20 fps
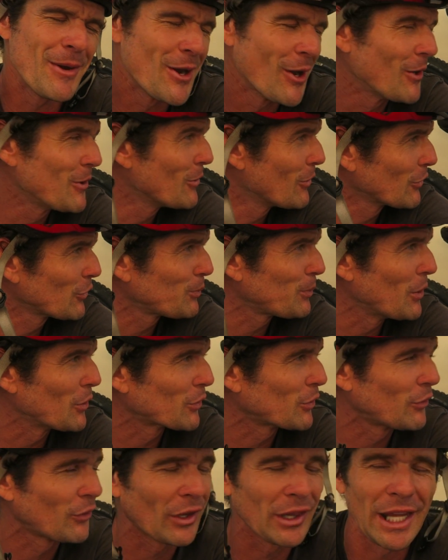me know your
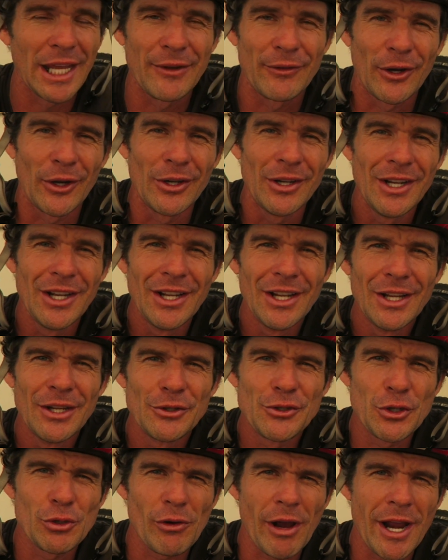experiences with the
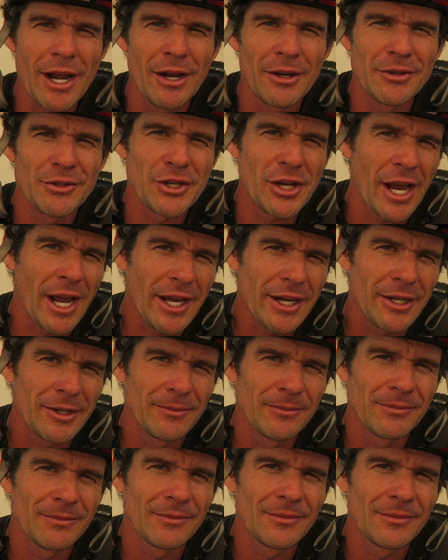Levo. Do you rate it? Do you hate it?